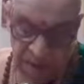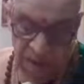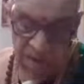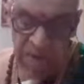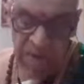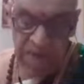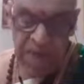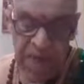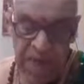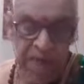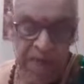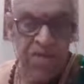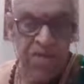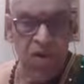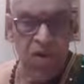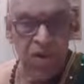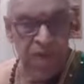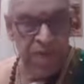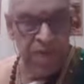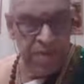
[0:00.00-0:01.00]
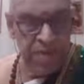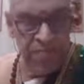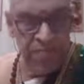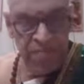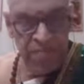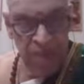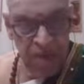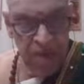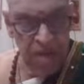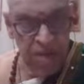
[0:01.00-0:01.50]
joint.
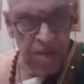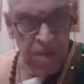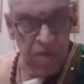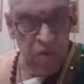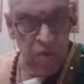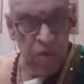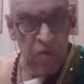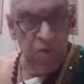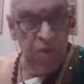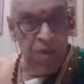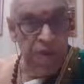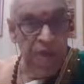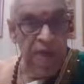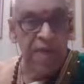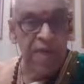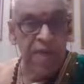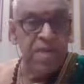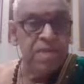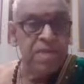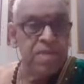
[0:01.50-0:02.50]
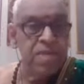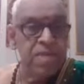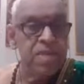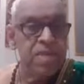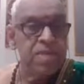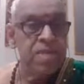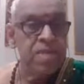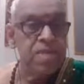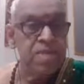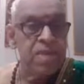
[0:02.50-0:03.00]
The two knees, he
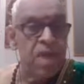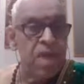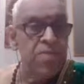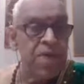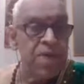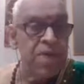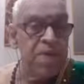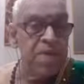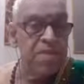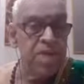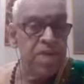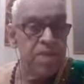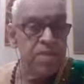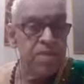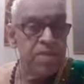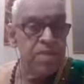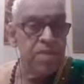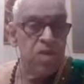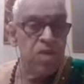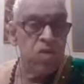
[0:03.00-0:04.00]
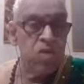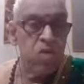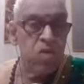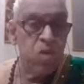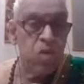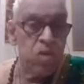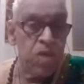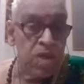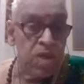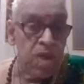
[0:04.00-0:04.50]
is describing it as
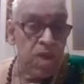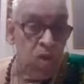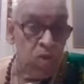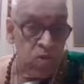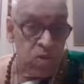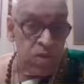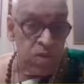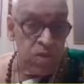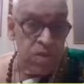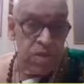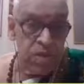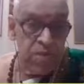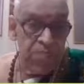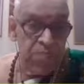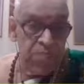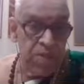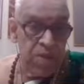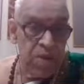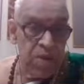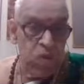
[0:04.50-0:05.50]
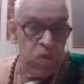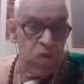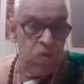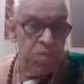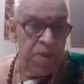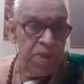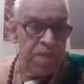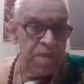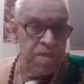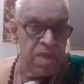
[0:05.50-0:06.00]
two crowns,
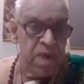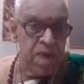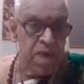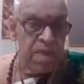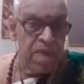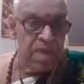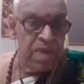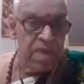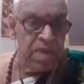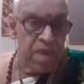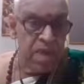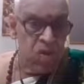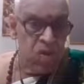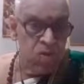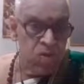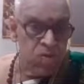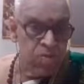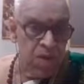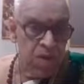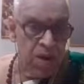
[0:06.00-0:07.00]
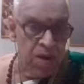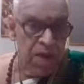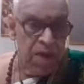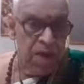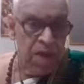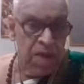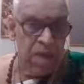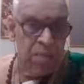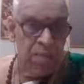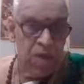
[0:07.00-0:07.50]
ruby studded crowns.
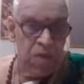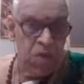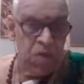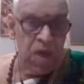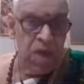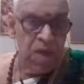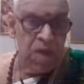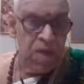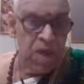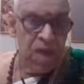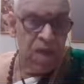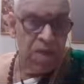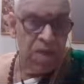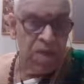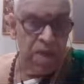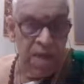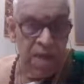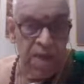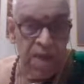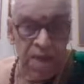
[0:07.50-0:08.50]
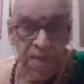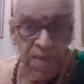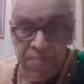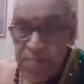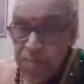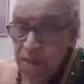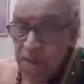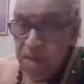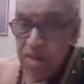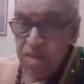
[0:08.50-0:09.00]
Manikya Mukutakara
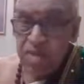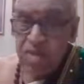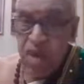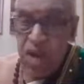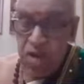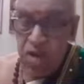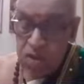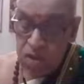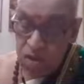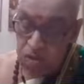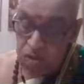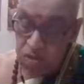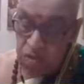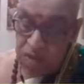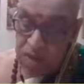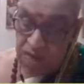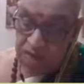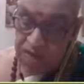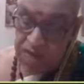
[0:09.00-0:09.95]
Janudvaya